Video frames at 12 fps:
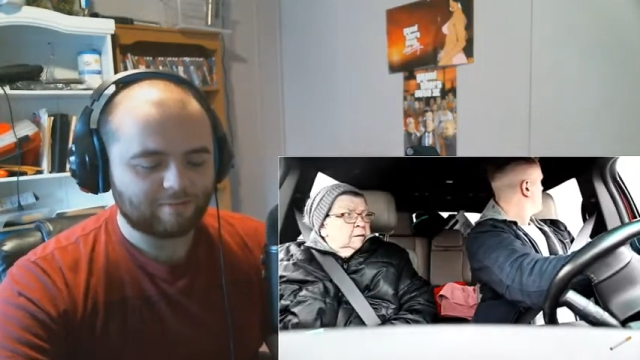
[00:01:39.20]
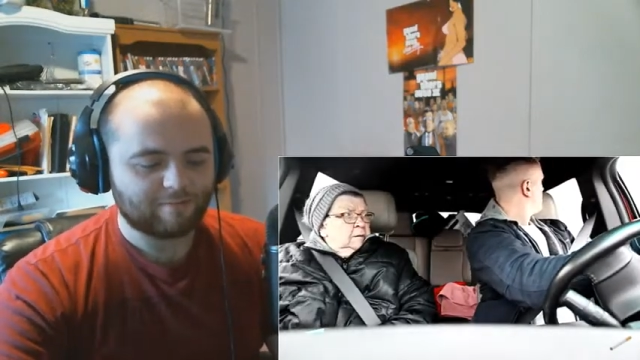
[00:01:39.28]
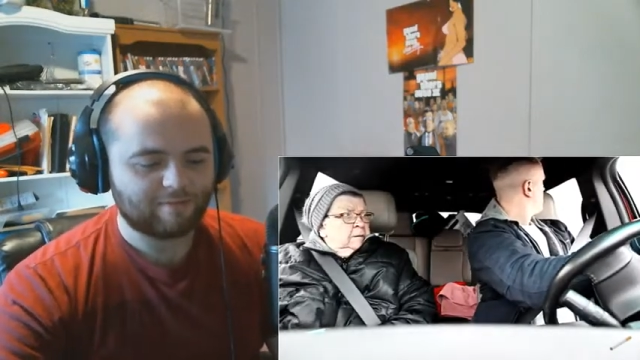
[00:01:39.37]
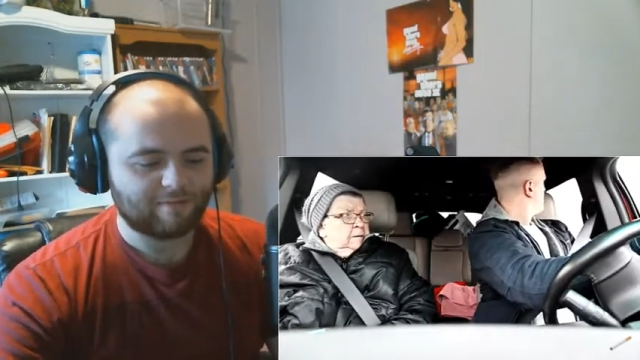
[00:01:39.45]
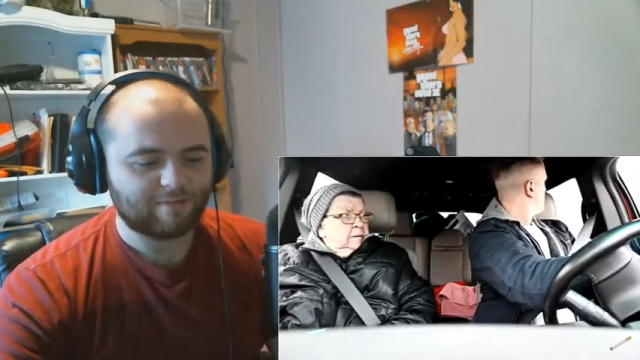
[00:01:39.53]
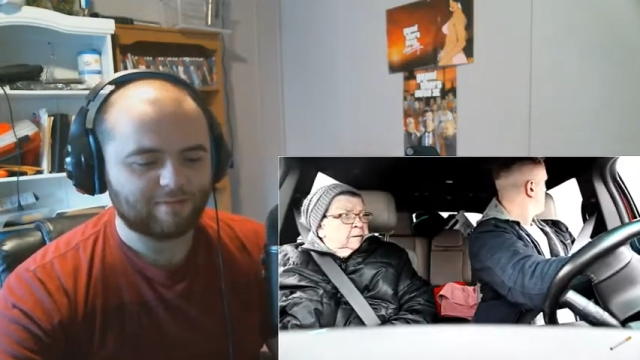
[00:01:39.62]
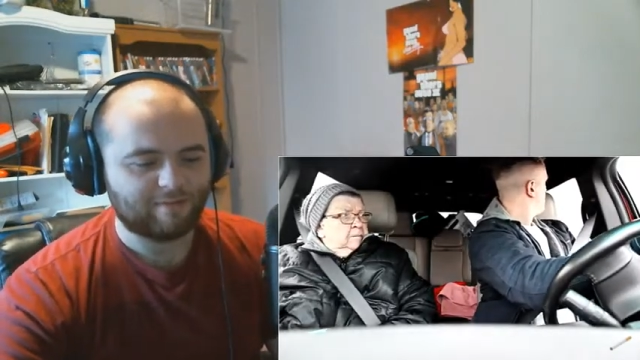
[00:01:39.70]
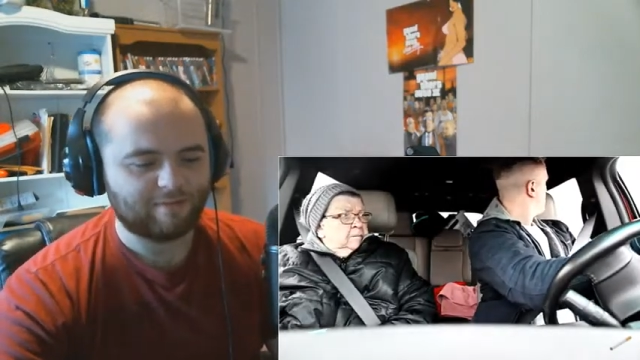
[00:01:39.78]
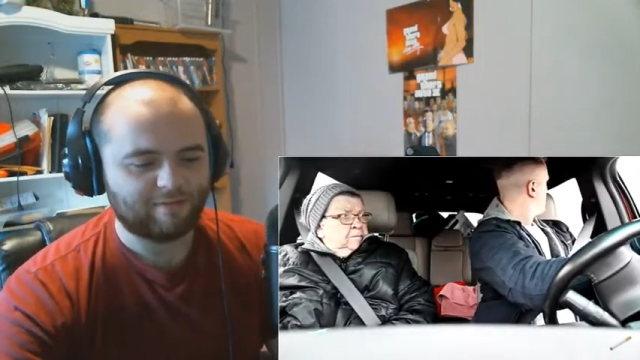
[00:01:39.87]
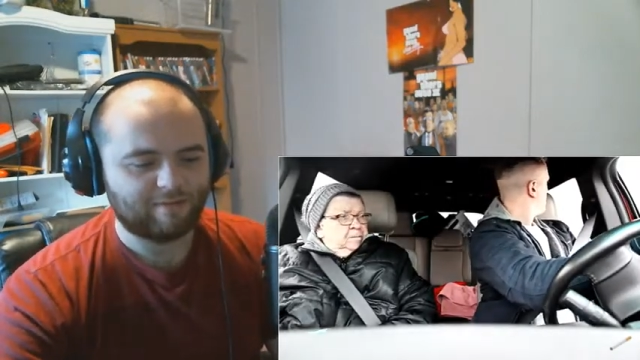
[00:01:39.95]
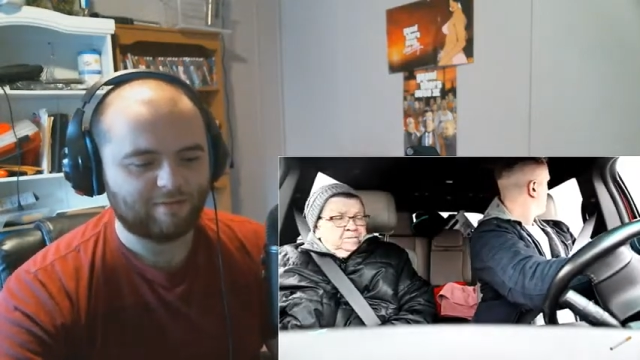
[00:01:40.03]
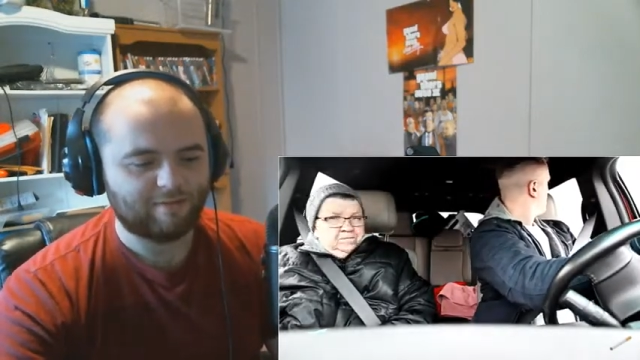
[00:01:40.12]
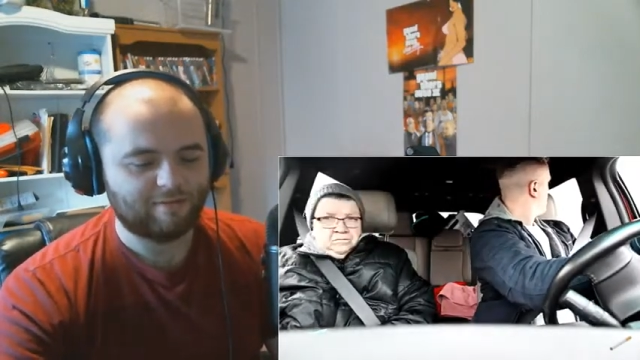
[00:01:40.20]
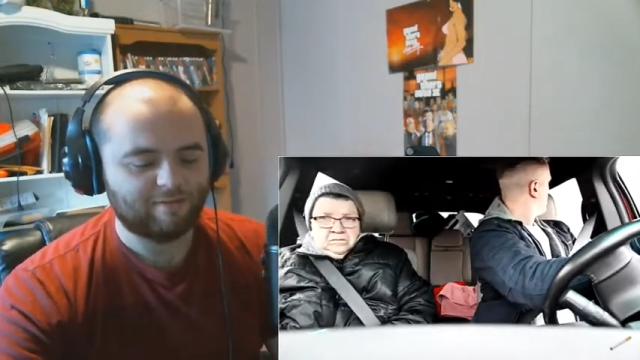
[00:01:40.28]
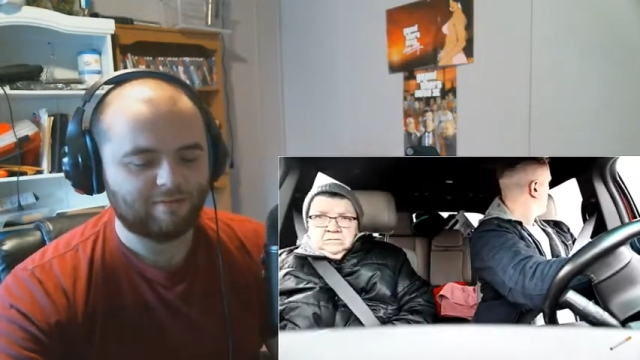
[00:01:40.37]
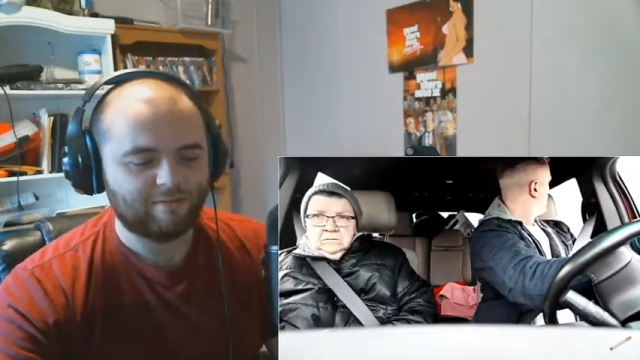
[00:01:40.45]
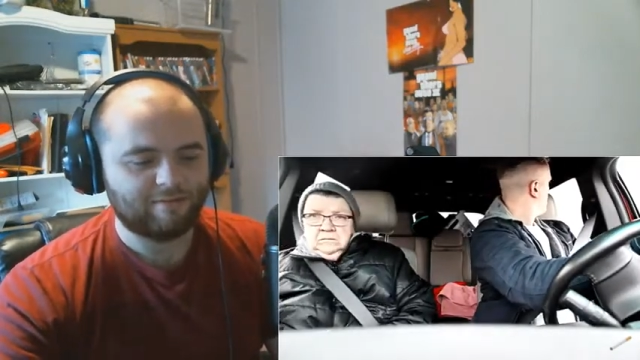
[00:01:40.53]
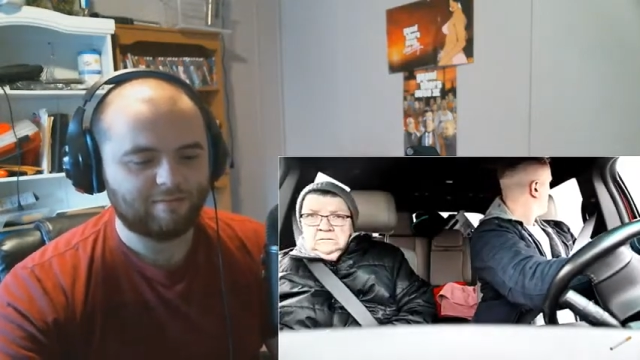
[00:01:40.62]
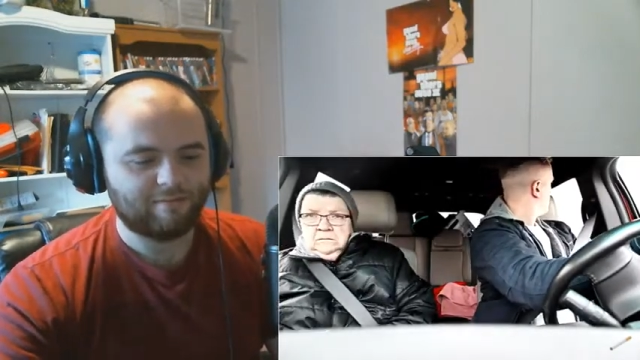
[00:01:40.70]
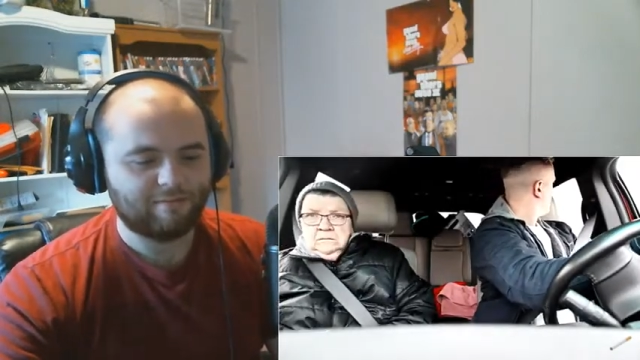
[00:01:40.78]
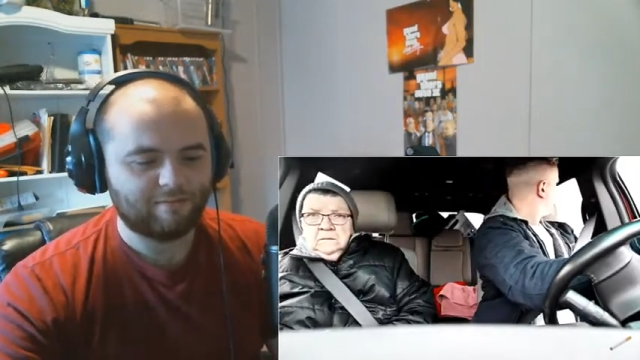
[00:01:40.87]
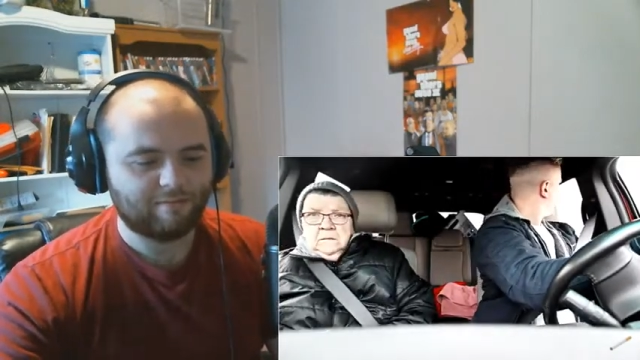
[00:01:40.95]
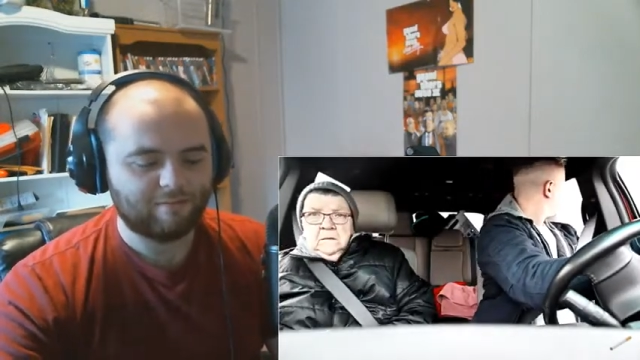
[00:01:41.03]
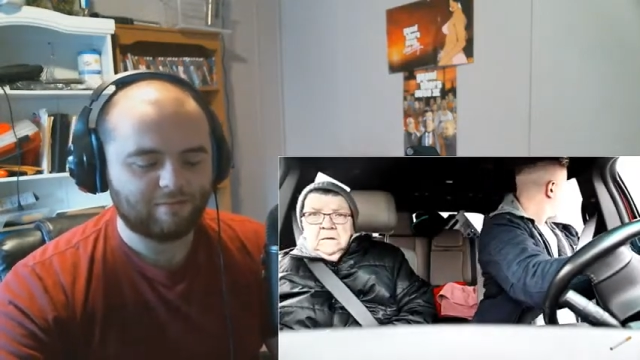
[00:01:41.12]

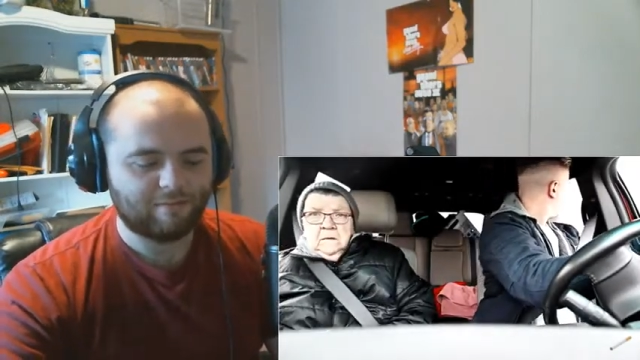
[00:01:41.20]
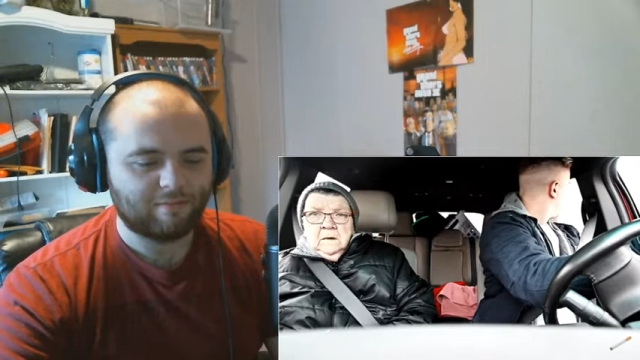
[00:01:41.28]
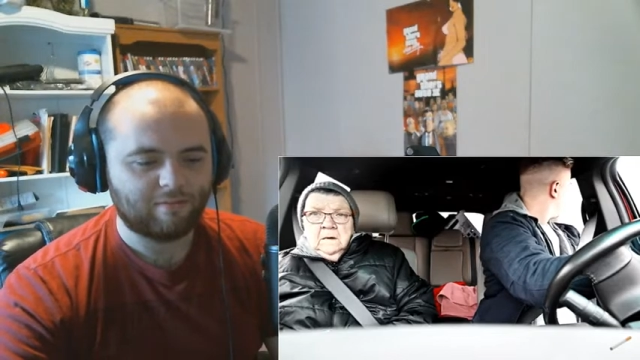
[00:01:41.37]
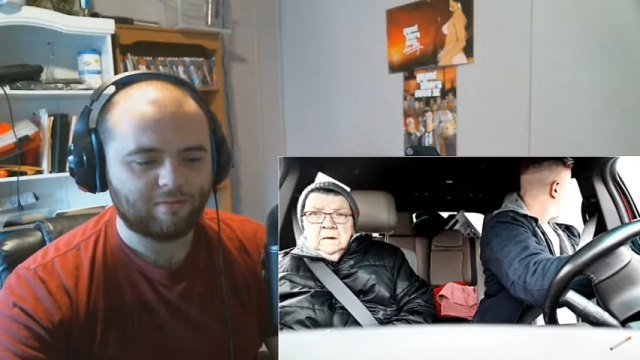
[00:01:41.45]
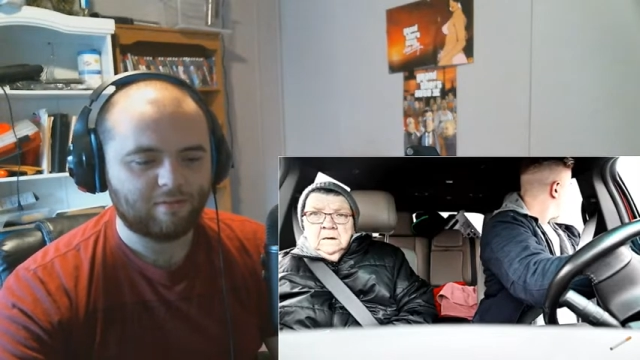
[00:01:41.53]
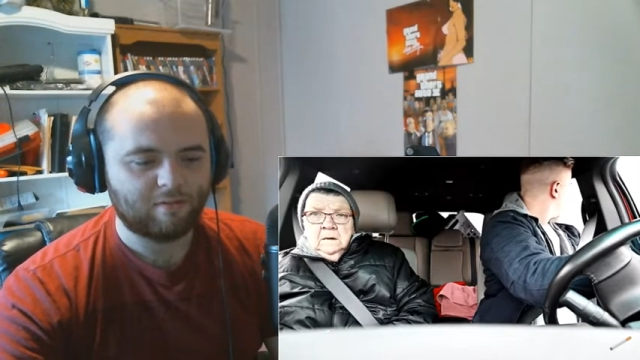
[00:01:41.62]
[no speech]